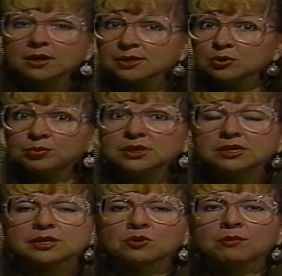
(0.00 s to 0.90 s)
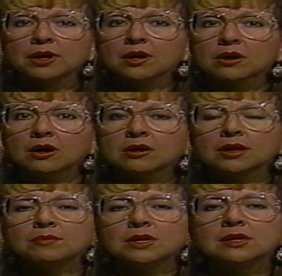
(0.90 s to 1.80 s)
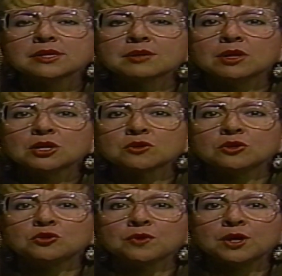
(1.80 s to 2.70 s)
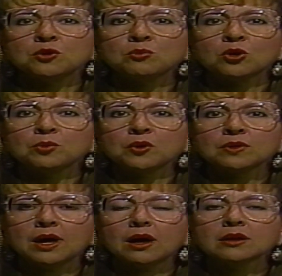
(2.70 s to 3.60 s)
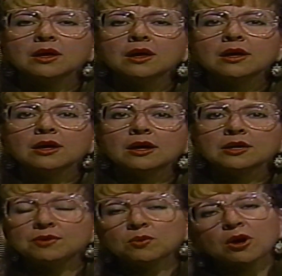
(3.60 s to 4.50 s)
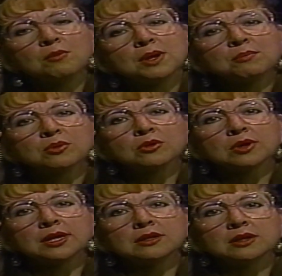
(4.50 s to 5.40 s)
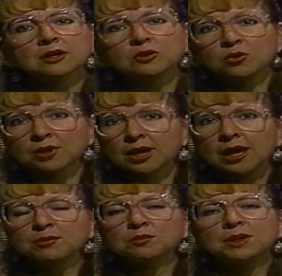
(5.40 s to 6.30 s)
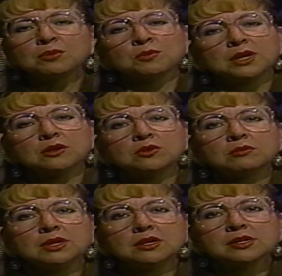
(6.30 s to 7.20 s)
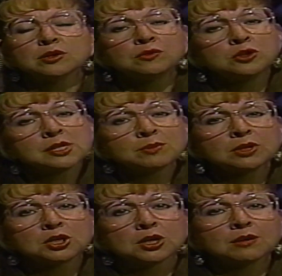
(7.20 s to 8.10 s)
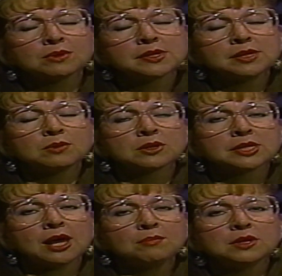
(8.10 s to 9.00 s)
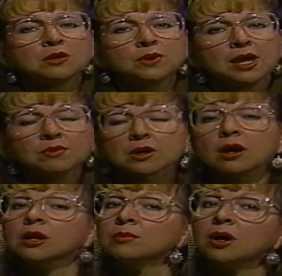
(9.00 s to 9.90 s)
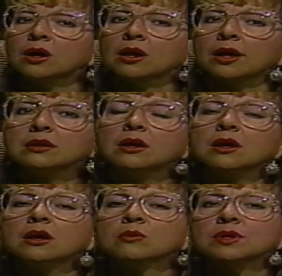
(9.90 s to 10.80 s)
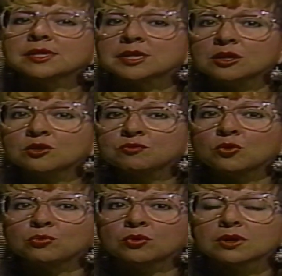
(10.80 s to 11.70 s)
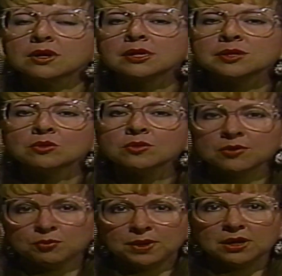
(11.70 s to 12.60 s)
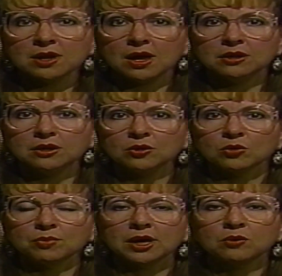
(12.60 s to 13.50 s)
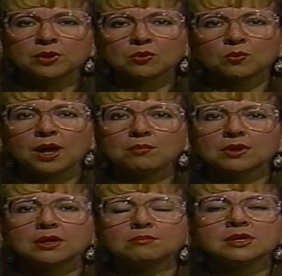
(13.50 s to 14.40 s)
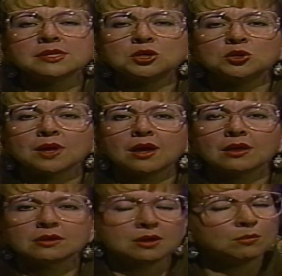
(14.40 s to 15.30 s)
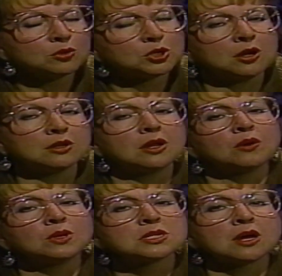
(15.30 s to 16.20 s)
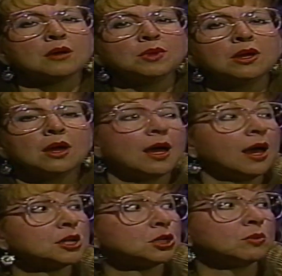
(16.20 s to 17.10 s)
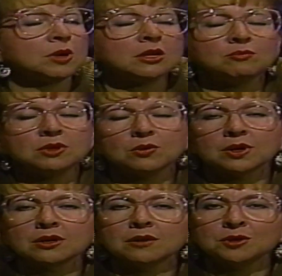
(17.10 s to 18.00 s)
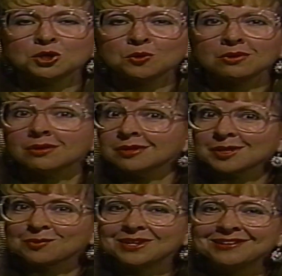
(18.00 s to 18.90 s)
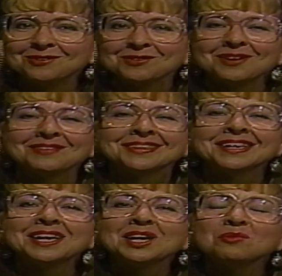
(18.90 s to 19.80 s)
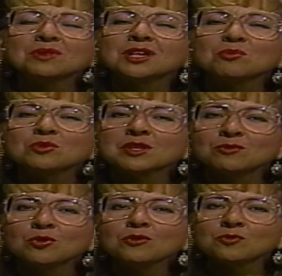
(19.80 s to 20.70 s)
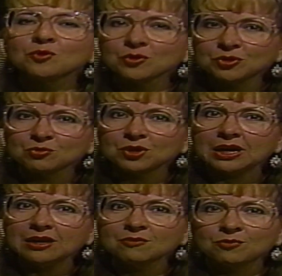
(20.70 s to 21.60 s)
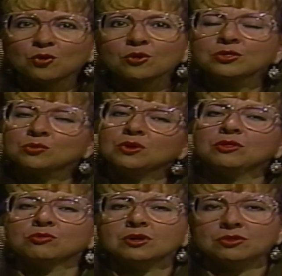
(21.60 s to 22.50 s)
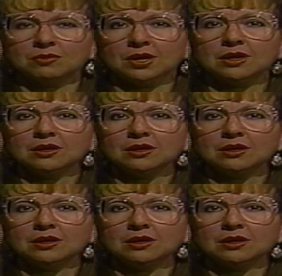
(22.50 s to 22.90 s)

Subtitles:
So please drop by our car club meetings to make sure that you find out more about that. If you are a member and don't happen to be able to make it to the meetings, or if you just want to check up and see what's happening, we have a car club hotline. We're listed in the phone book in case you don't have a pen handy, or my quick rambling means that you can't get the number jotted down in time. Actually, we might even be quick enough to show it on the screen, who knows. The number is 443-4333.